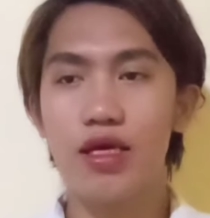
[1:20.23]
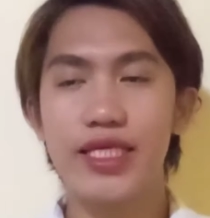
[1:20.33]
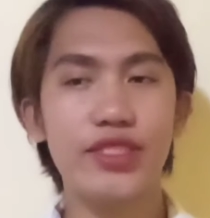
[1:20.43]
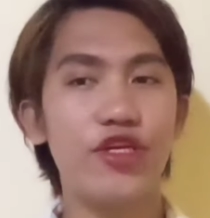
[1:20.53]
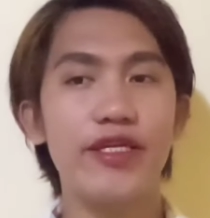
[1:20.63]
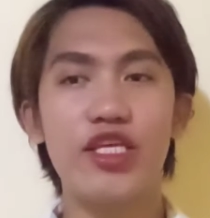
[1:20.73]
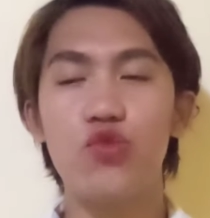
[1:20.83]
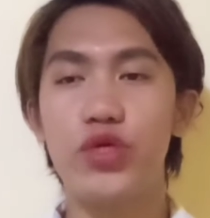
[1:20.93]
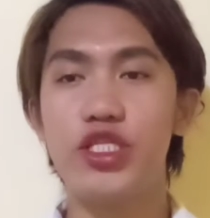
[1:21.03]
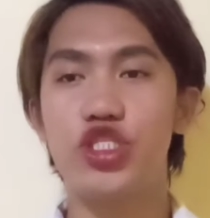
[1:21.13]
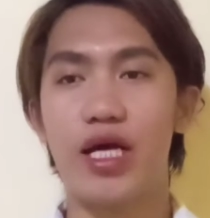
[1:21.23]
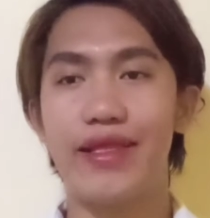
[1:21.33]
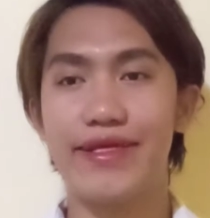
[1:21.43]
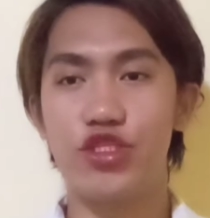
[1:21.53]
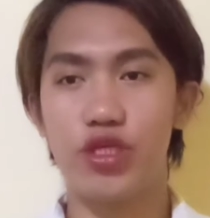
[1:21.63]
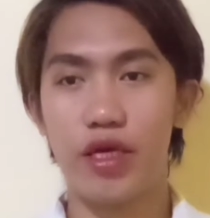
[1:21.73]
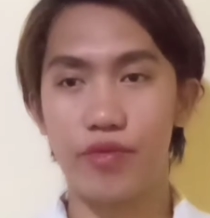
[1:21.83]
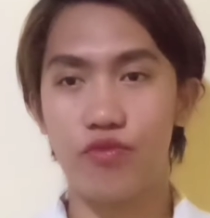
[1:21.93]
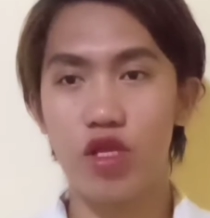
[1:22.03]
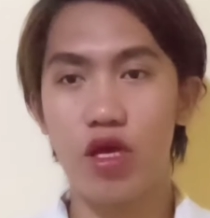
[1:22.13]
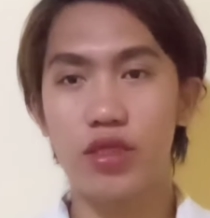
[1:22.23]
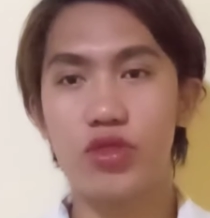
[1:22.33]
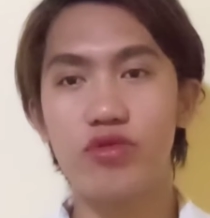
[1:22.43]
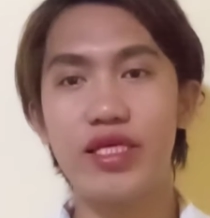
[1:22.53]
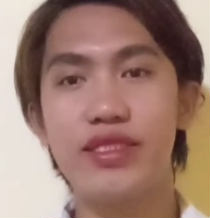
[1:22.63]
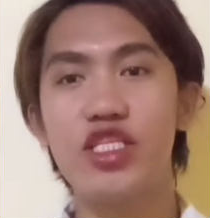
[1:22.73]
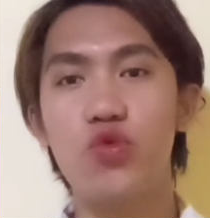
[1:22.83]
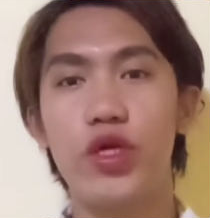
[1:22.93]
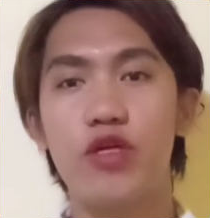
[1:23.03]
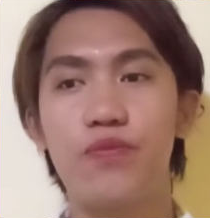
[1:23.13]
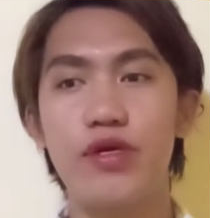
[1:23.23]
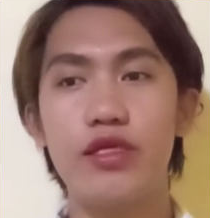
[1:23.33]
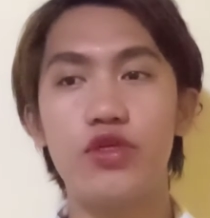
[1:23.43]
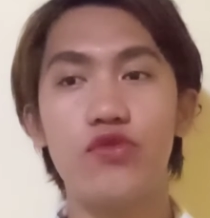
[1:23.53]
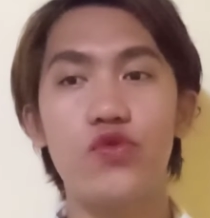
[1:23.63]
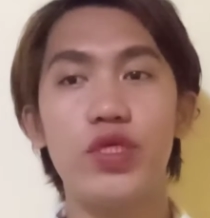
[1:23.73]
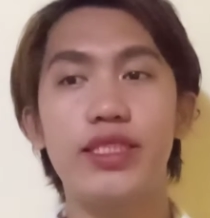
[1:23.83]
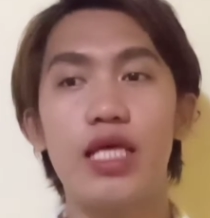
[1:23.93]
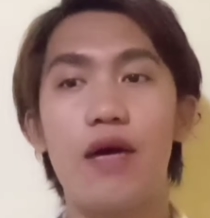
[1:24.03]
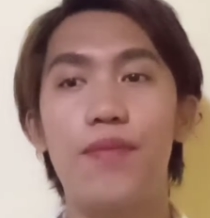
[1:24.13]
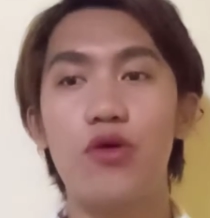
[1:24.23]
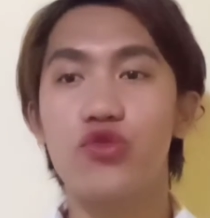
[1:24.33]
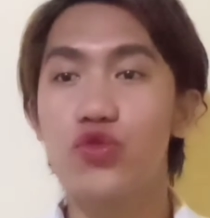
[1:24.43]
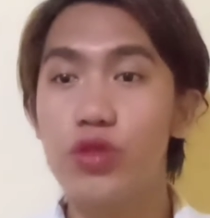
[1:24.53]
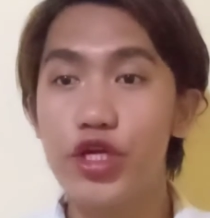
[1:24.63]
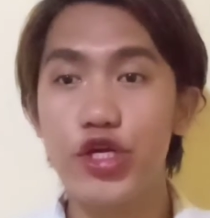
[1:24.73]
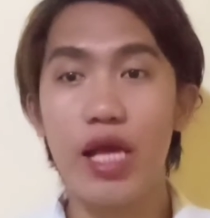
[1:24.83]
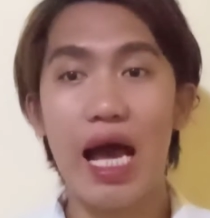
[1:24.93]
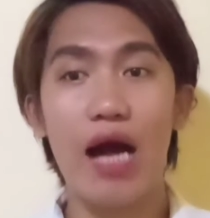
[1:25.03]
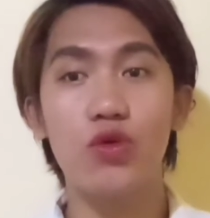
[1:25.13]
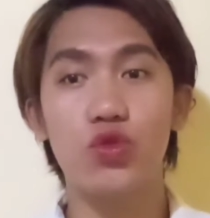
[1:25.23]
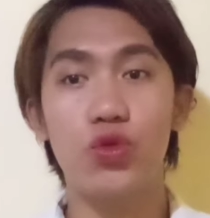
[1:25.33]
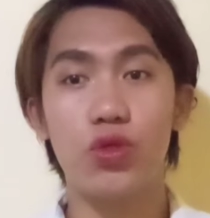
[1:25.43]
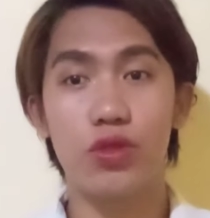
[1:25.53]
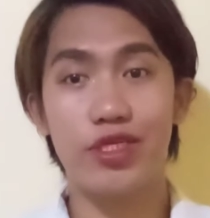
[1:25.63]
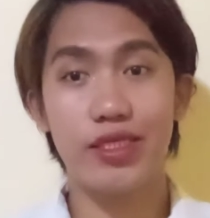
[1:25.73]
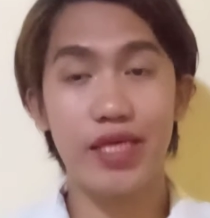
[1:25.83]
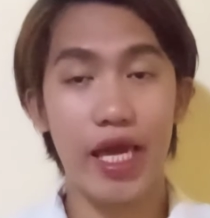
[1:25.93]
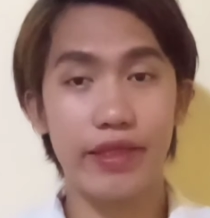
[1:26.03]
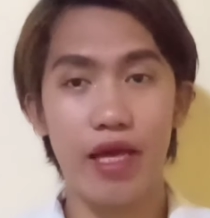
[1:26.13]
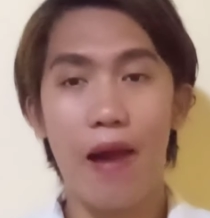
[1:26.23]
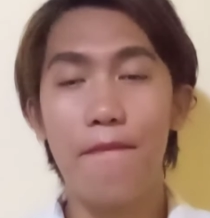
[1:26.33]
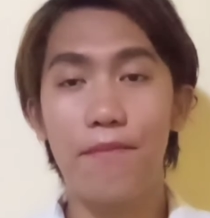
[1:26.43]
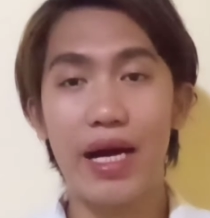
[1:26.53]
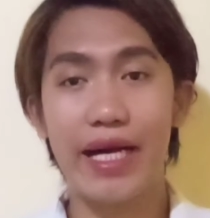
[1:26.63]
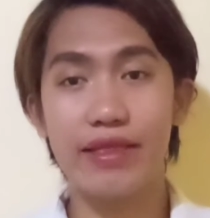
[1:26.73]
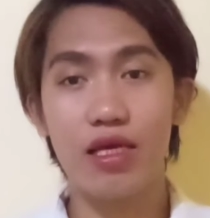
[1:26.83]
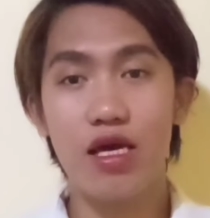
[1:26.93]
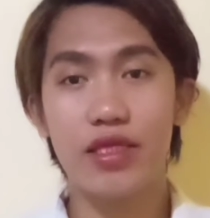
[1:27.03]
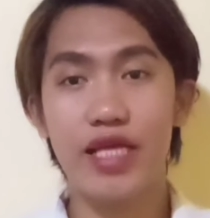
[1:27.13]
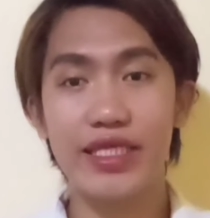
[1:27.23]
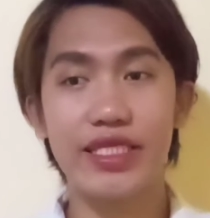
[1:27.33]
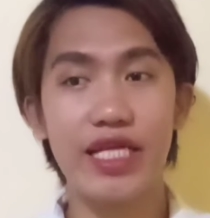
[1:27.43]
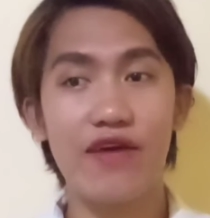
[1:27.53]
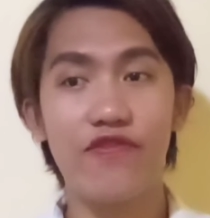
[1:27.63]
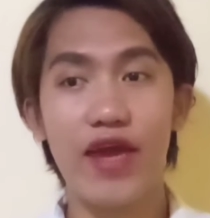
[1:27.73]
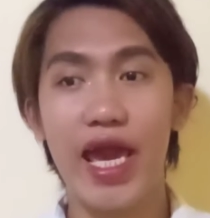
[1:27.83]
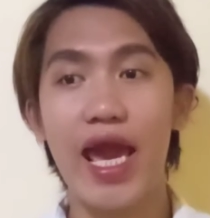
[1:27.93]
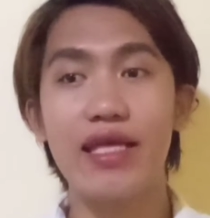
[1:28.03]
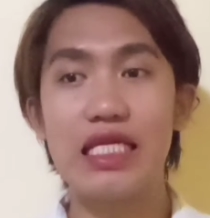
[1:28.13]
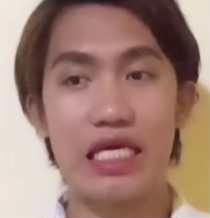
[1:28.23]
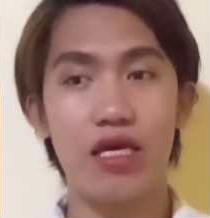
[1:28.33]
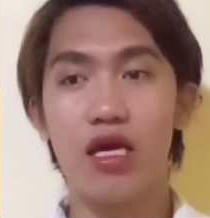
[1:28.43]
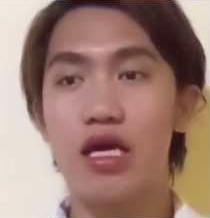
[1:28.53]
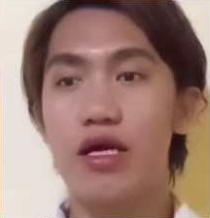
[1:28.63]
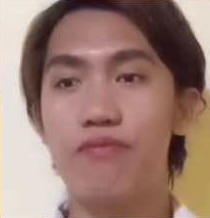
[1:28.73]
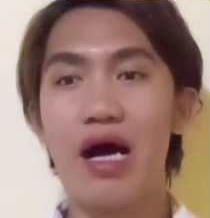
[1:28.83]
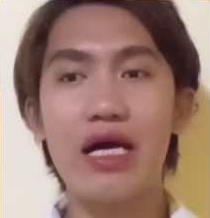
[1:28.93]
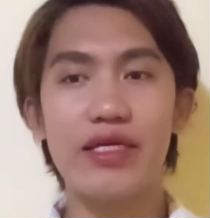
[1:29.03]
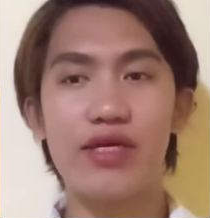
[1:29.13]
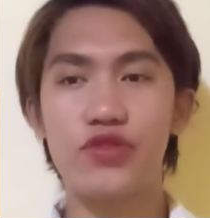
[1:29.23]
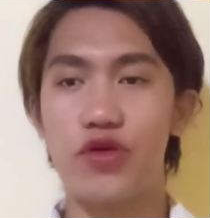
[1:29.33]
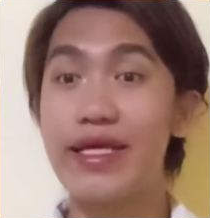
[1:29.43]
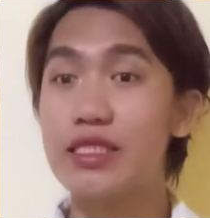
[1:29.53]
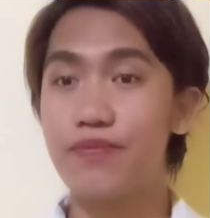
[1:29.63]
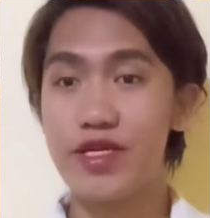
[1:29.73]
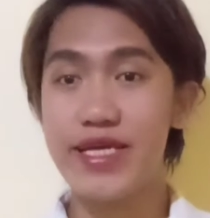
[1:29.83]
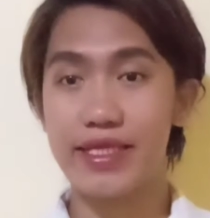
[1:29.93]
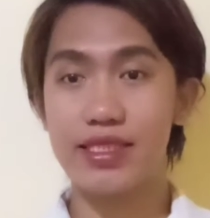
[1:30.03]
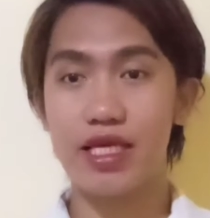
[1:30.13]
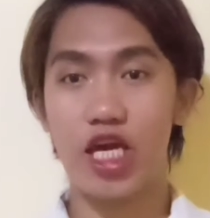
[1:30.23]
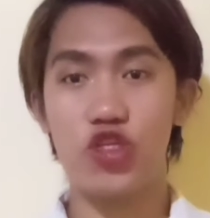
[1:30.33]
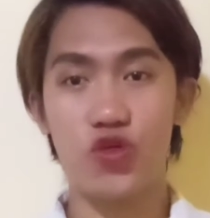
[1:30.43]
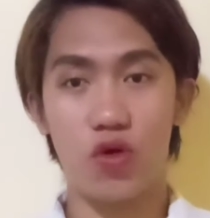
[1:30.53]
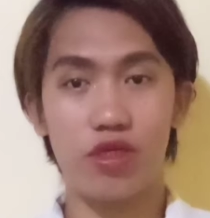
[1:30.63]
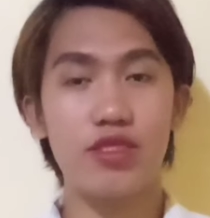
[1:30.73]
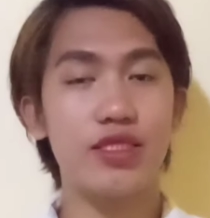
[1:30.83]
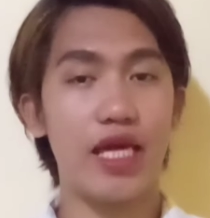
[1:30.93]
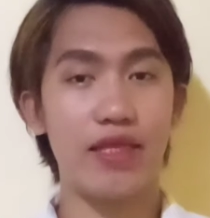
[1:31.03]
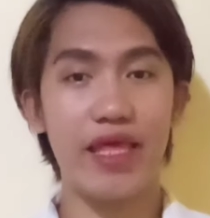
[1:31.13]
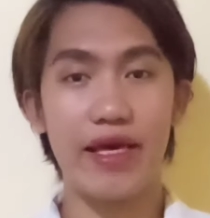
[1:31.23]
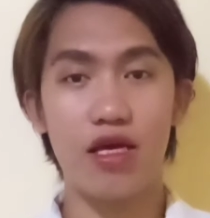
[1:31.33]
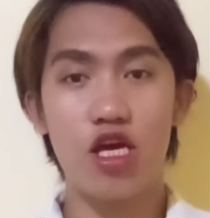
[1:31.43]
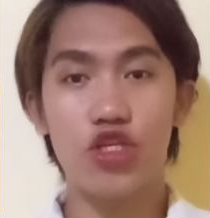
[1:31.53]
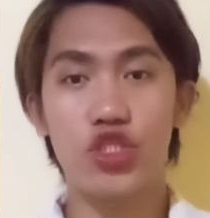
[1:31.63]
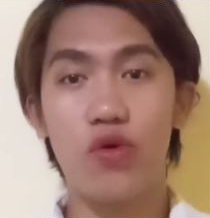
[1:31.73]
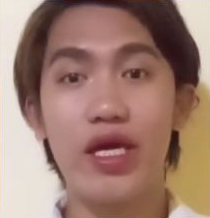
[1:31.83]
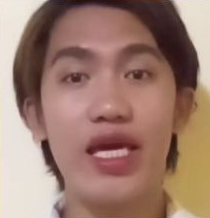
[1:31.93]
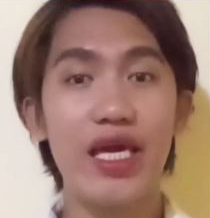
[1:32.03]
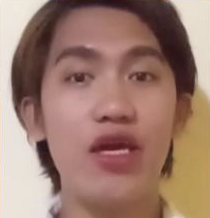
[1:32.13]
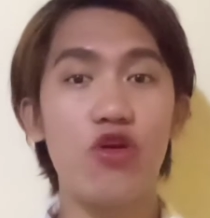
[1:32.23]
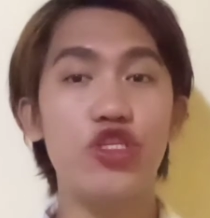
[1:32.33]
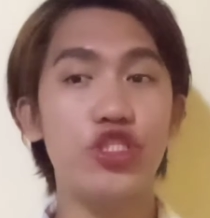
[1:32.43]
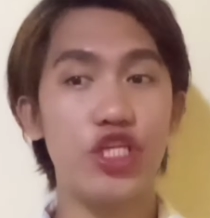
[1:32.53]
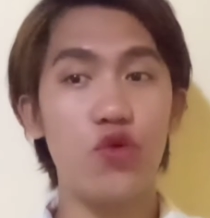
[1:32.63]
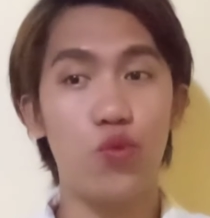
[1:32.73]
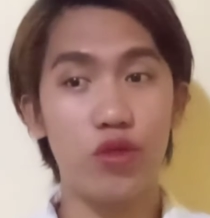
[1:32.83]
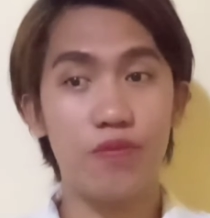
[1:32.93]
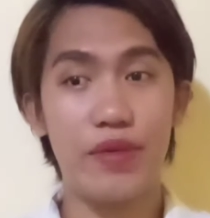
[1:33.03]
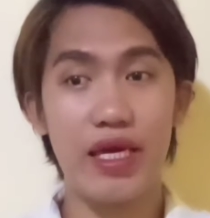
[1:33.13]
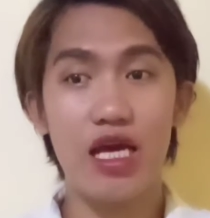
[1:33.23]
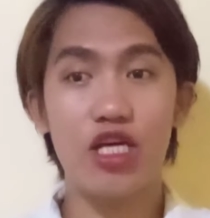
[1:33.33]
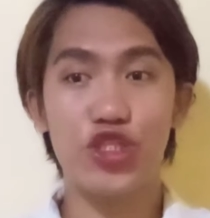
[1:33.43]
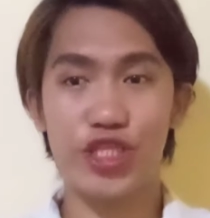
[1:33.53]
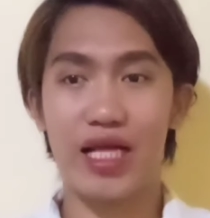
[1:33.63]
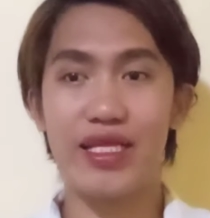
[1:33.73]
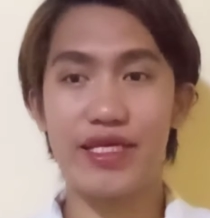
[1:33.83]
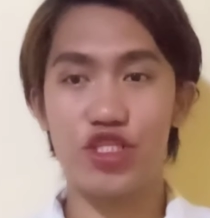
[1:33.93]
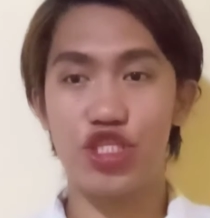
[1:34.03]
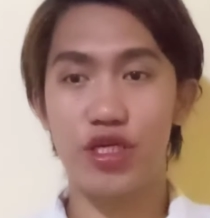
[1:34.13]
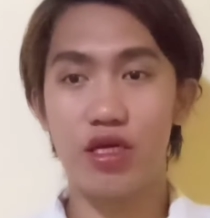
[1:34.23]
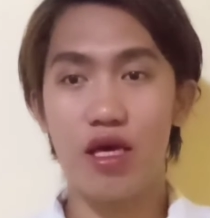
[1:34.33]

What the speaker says: Starting with challenging. So this is when a person who is about to learn how to roller skate but doesn't have any background or experience in roller skating. So he or she will be challenged.